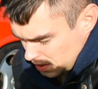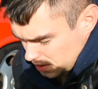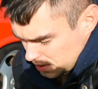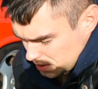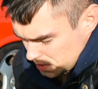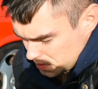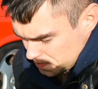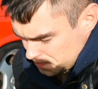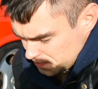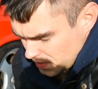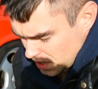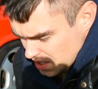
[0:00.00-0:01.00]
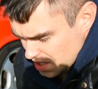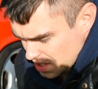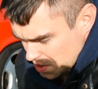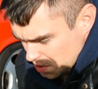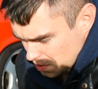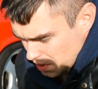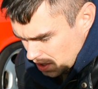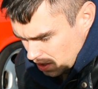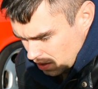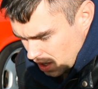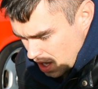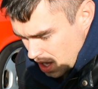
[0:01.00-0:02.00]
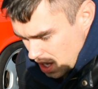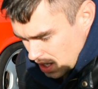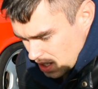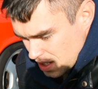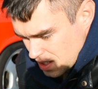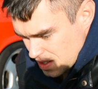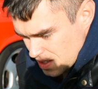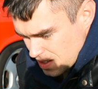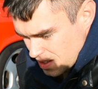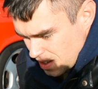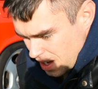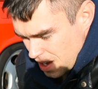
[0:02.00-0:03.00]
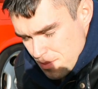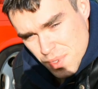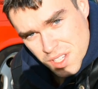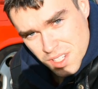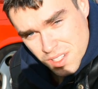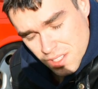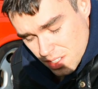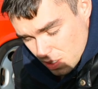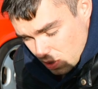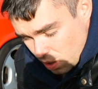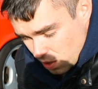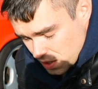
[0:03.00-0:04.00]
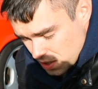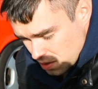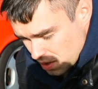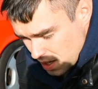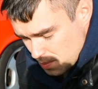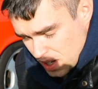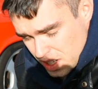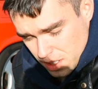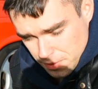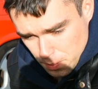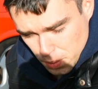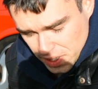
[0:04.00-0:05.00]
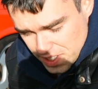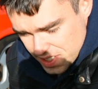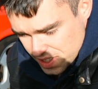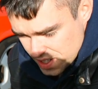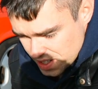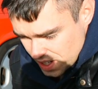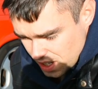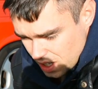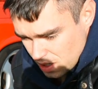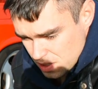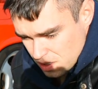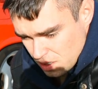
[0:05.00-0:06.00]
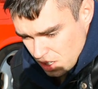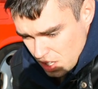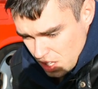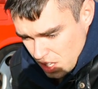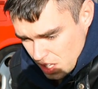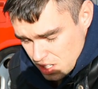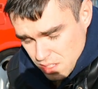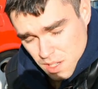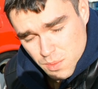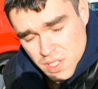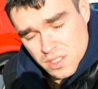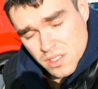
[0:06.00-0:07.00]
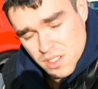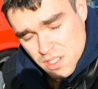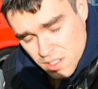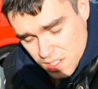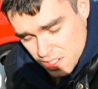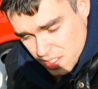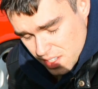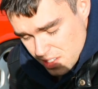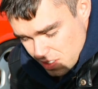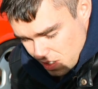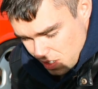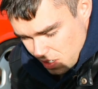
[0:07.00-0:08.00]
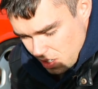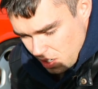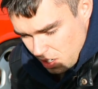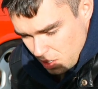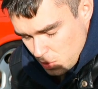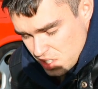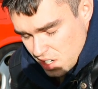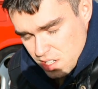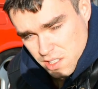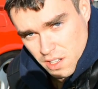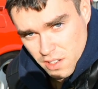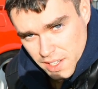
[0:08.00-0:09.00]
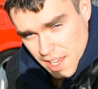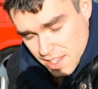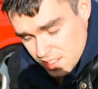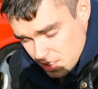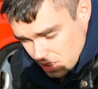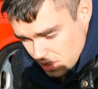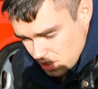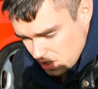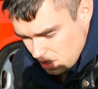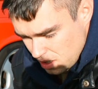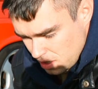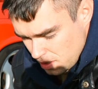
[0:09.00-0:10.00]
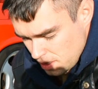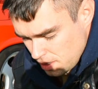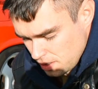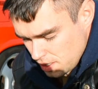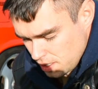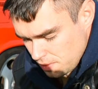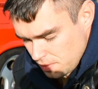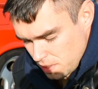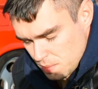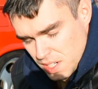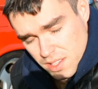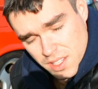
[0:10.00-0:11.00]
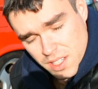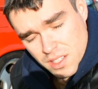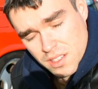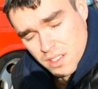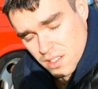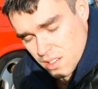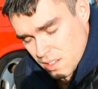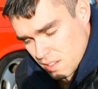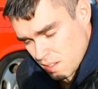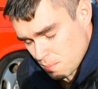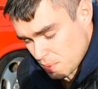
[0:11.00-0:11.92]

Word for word: um, this is true, you know, because I've been, you know, going to like many different places and I also, actually I went to a junkyard yesterday. Uh, it was actually on accident uh, and I didn't film anything, uh,